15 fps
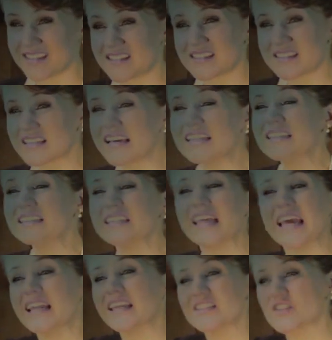the
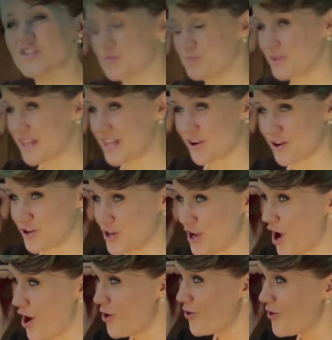sin-laden splinter.
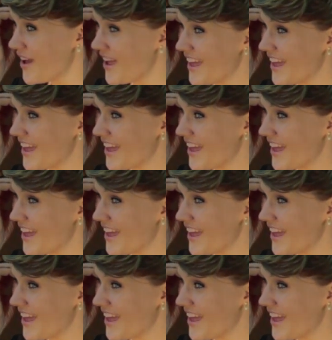No,